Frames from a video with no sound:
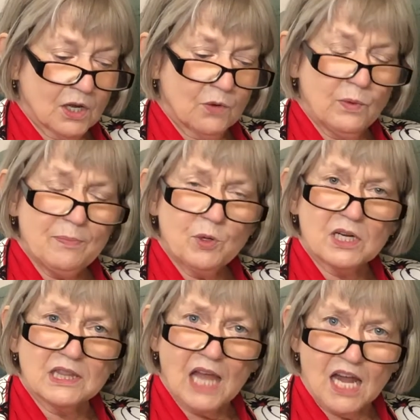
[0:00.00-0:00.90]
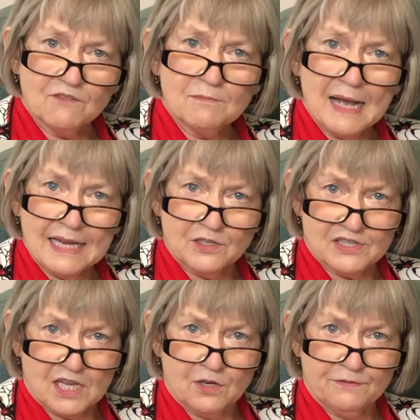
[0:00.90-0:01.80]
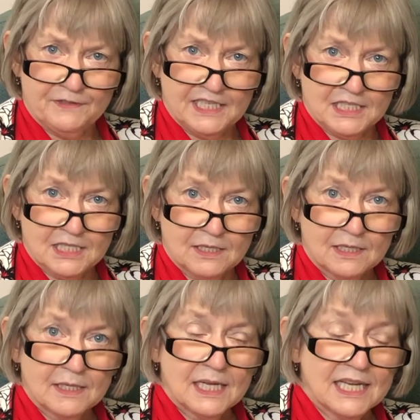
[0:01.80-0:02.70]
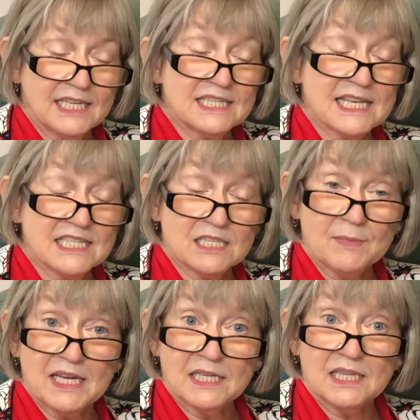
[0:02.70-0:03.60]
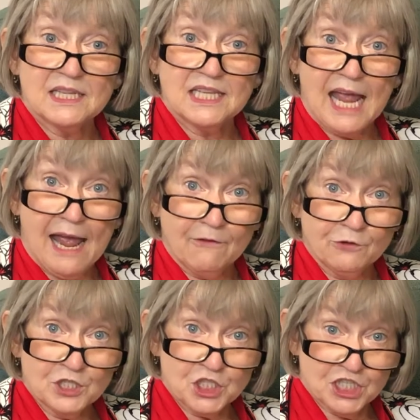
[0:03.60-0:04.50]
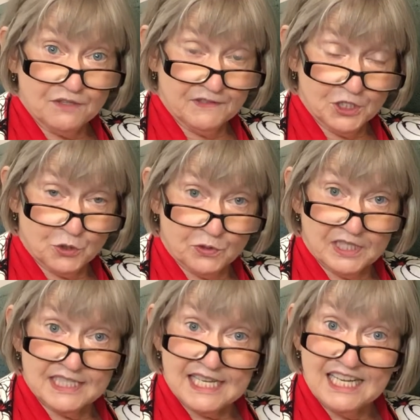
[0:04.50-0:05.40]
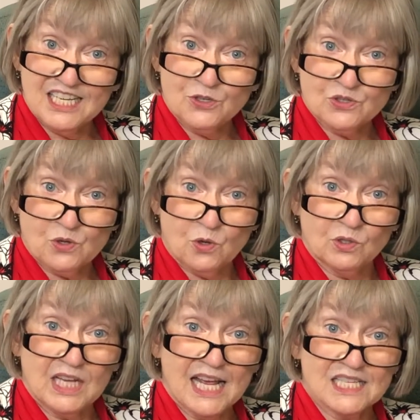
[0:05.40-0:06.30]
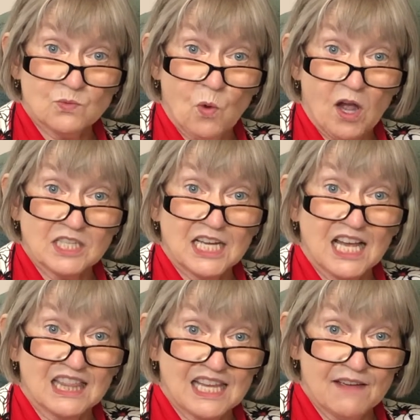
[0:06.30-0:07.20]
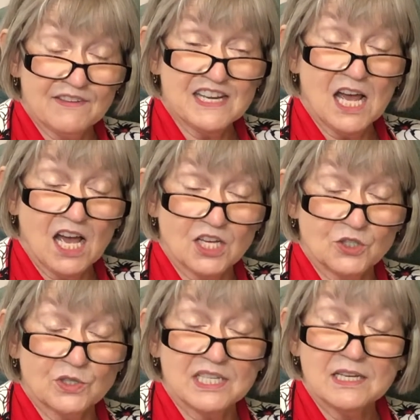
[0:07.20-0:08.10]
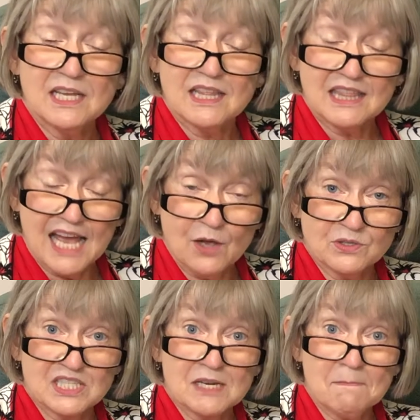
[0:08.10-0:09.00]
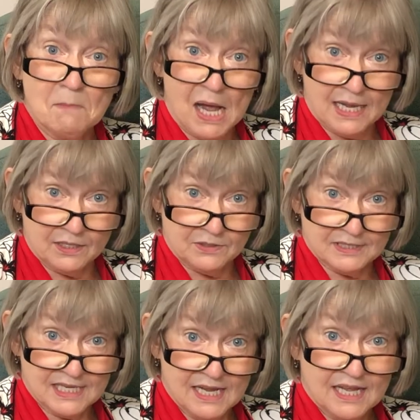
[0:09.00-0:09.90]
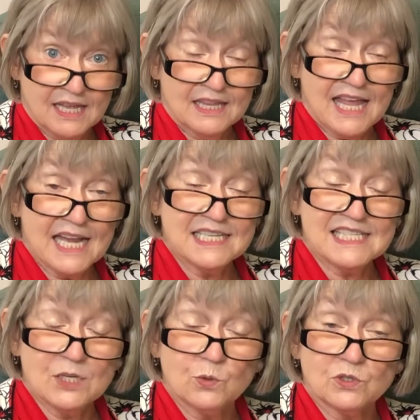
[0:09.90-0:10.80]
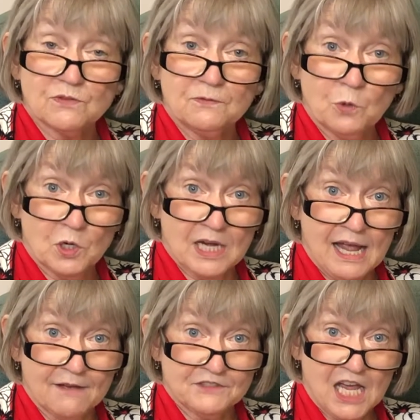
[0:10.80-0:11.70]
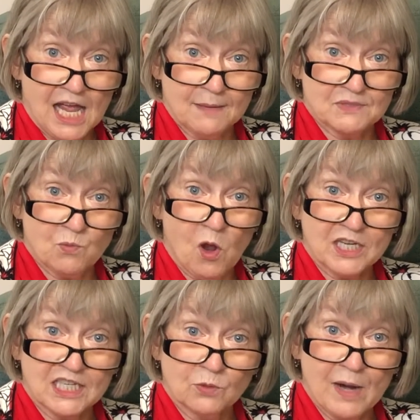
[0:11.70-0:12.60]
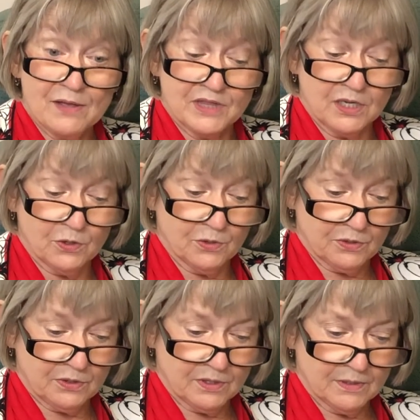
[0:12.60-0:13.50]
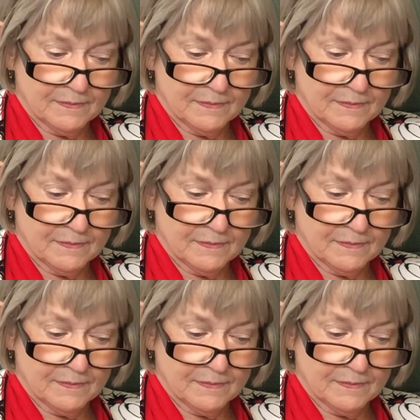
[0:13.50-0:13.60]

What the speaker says: We put a lot of miles on our feet. It is estimated that the average individual that's 80 years old has walked 1,100,000 miles. That is equal to 4.5 times walking around the earth.